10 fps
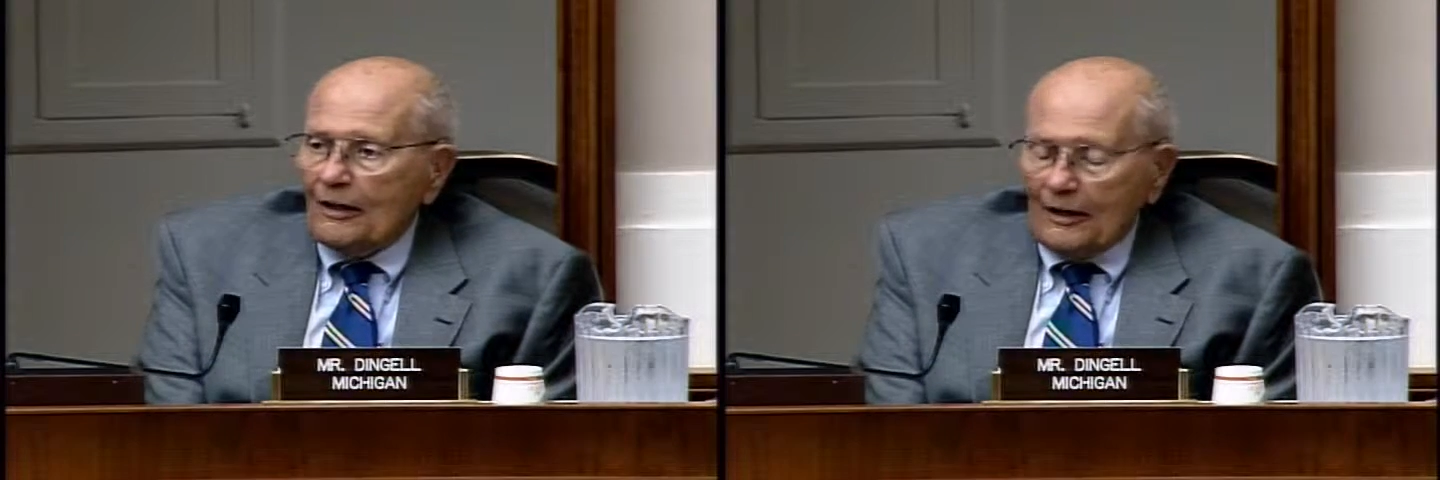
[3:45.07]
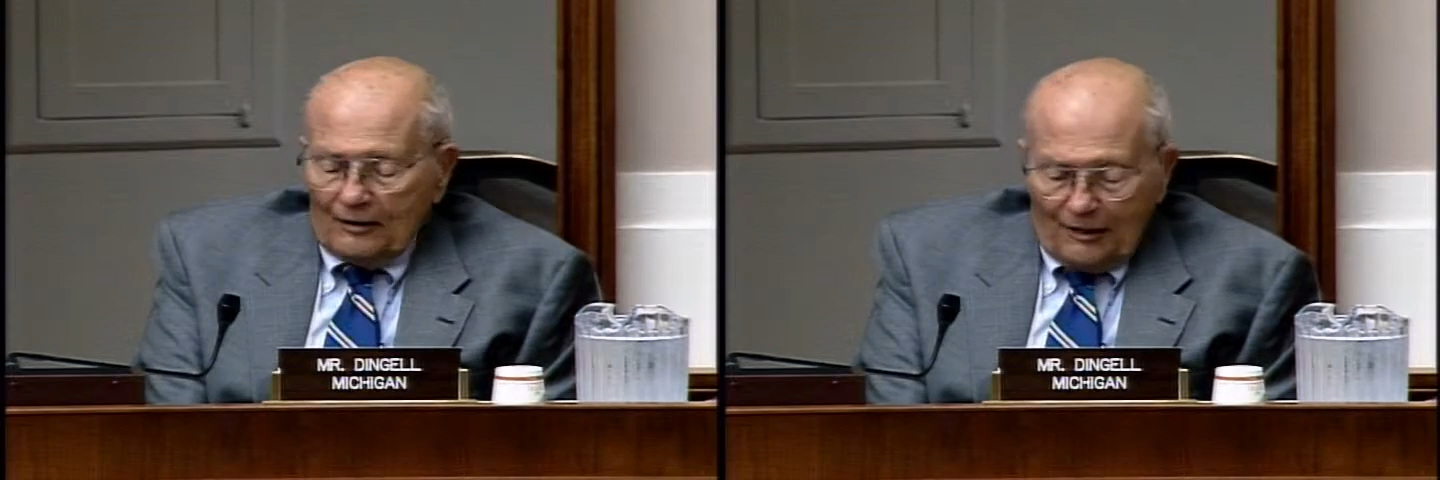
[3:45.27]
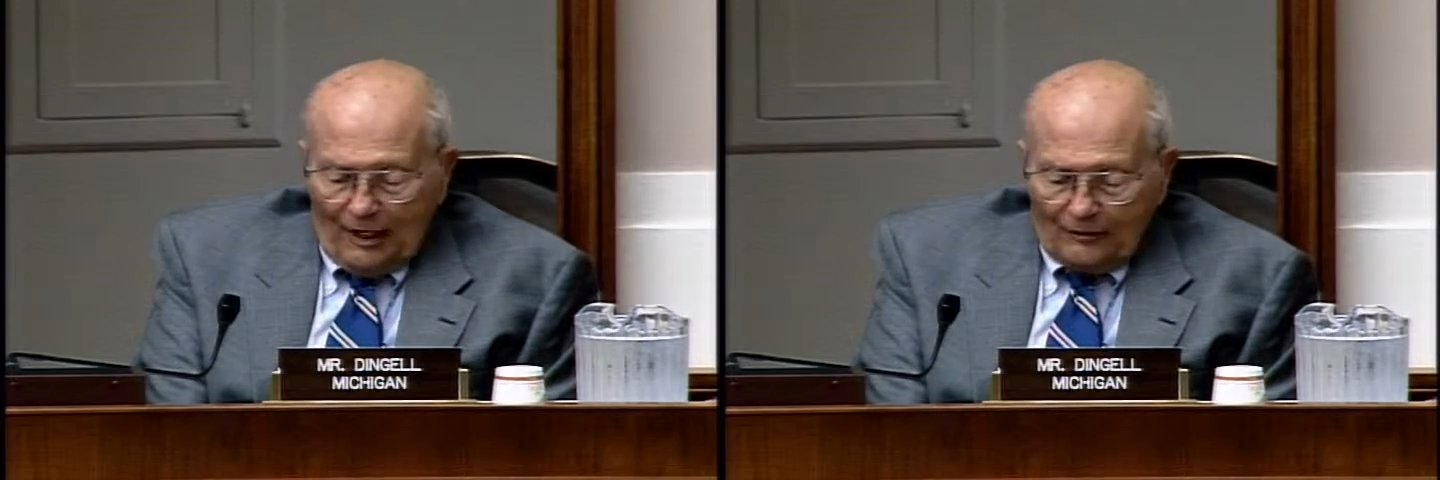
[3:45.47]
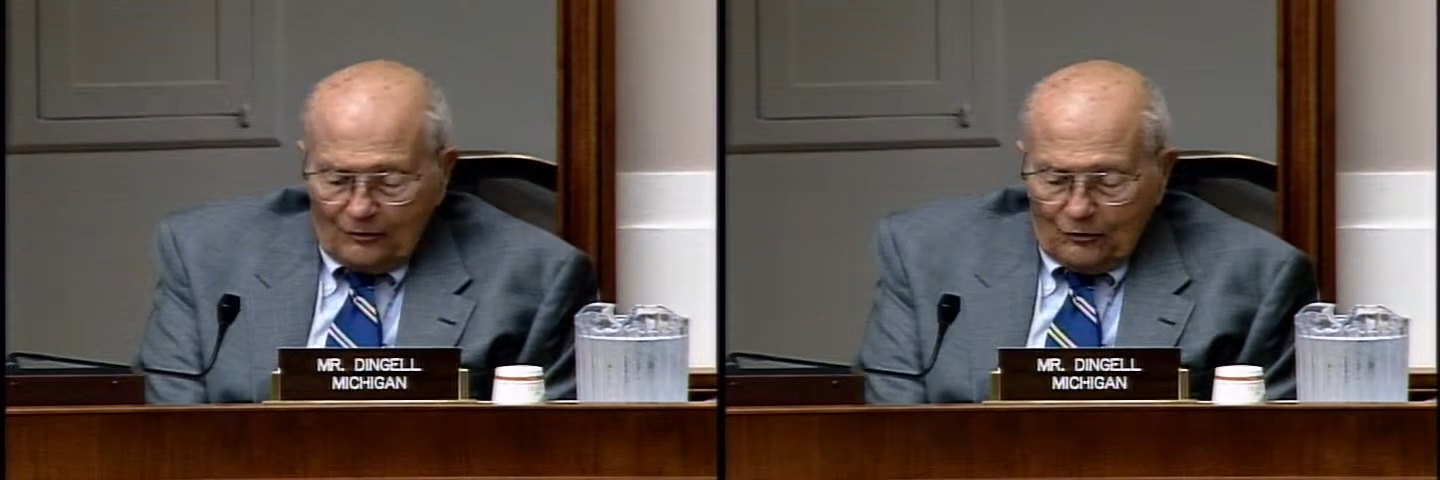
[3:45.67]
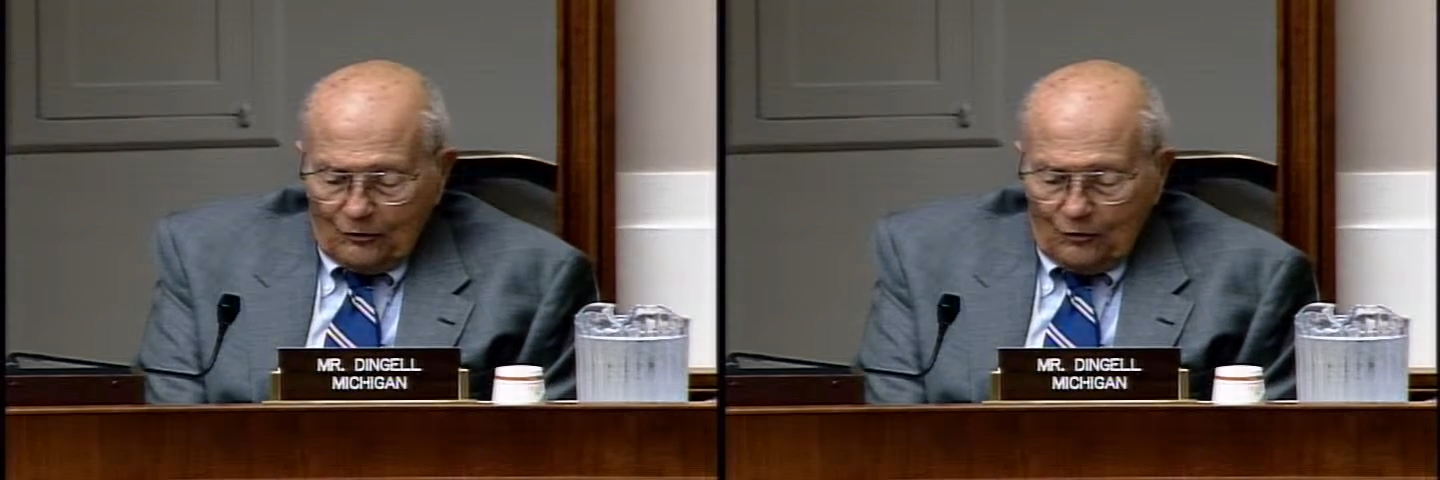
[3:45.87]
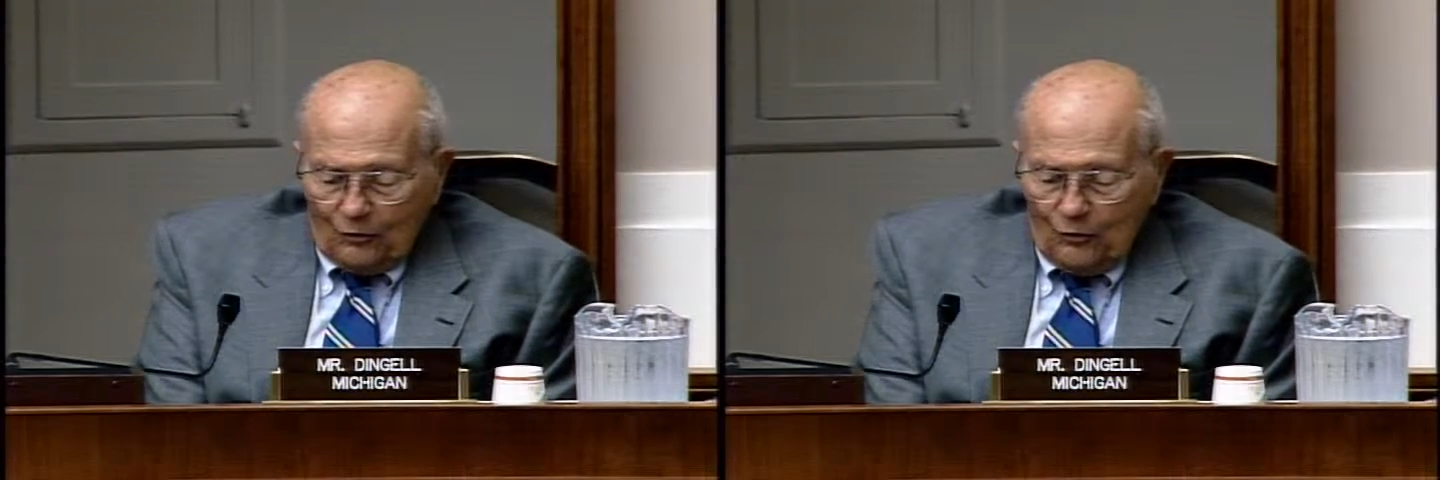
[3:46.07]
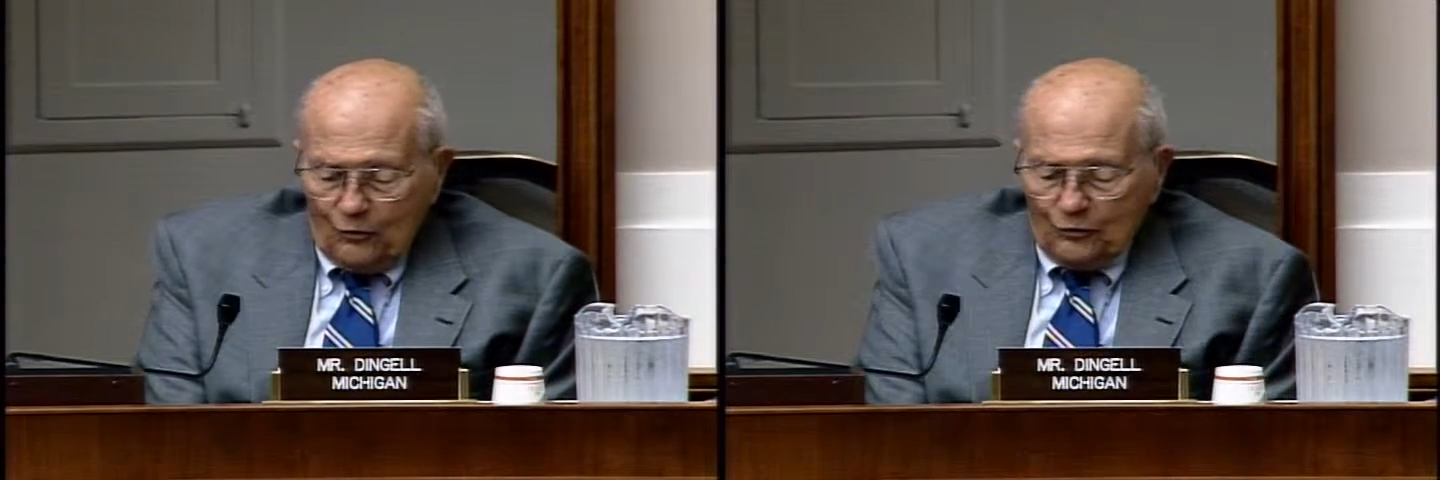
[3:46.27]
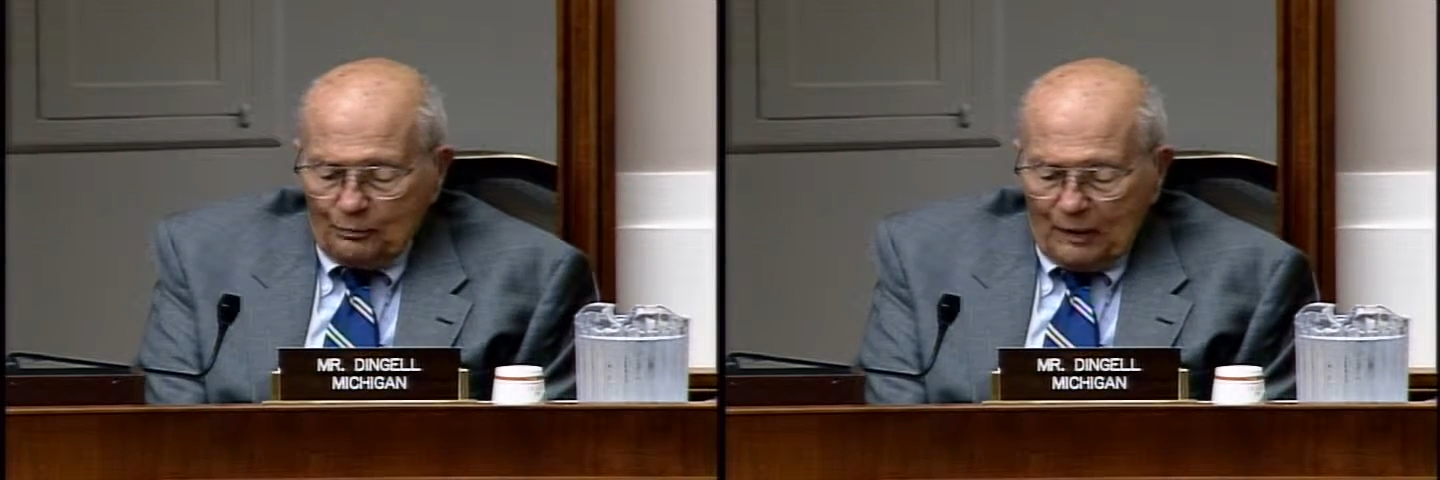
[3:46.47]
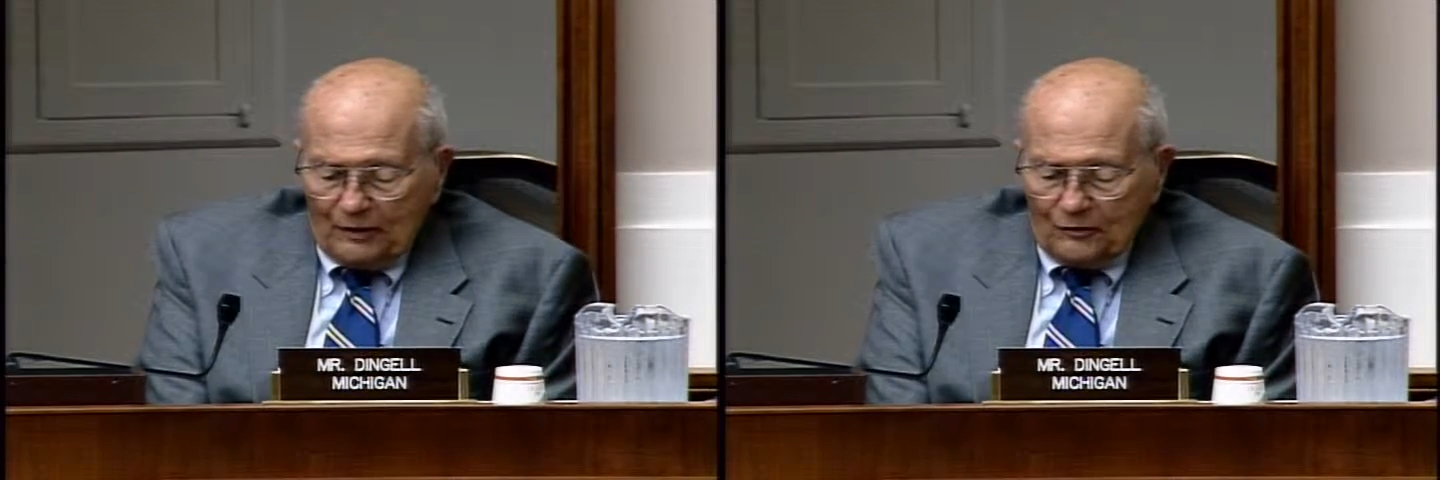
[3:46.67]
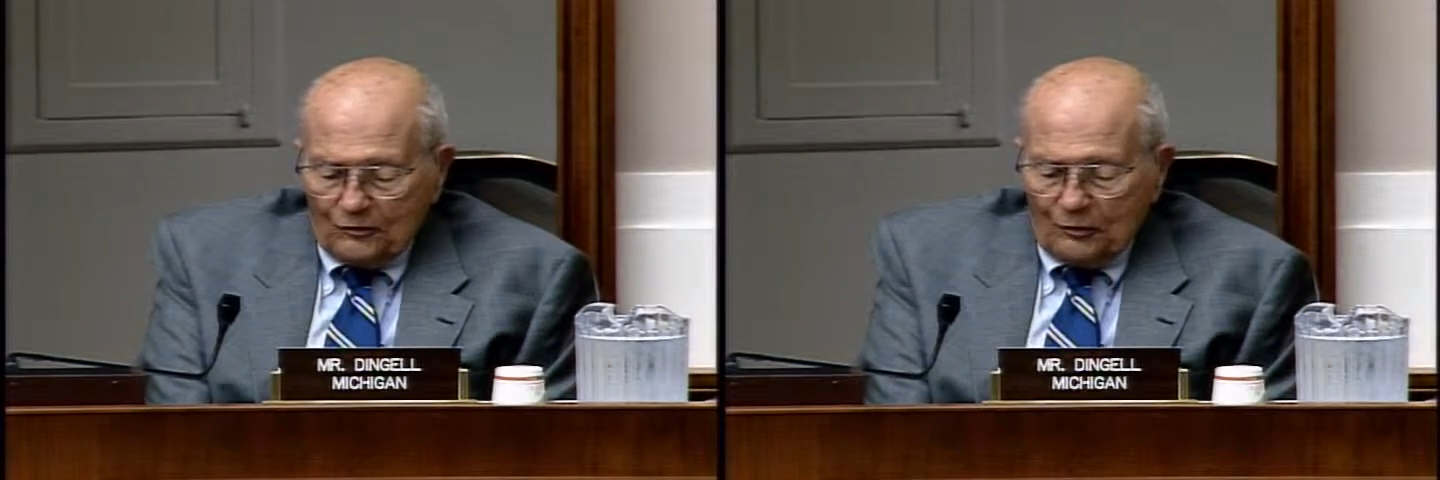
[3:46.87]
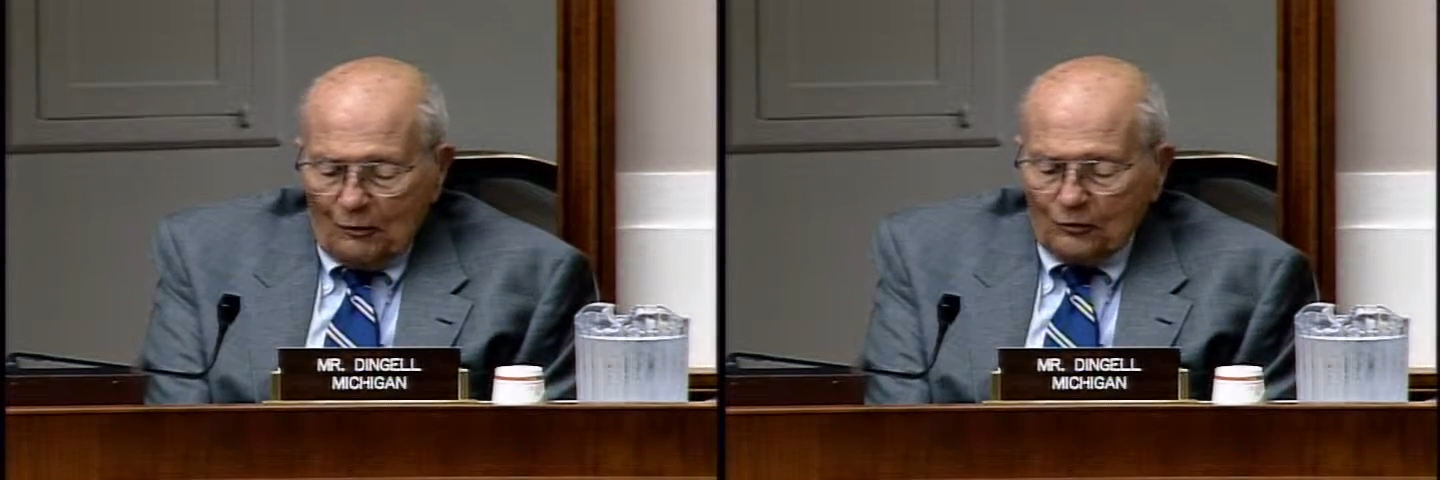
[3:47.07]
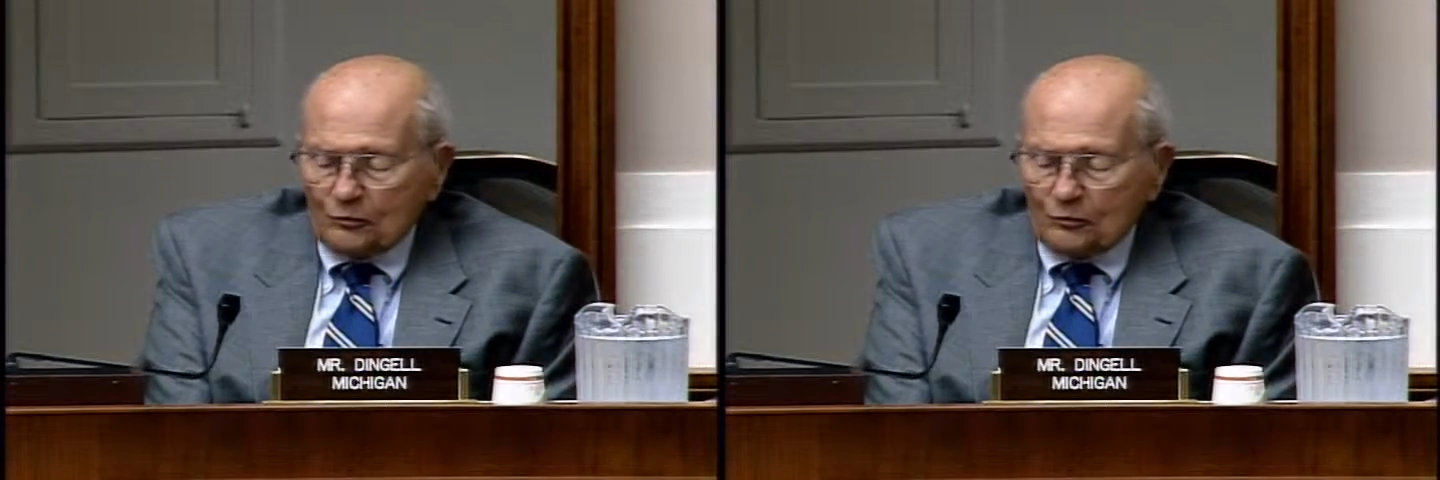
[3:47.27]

and not who spends the most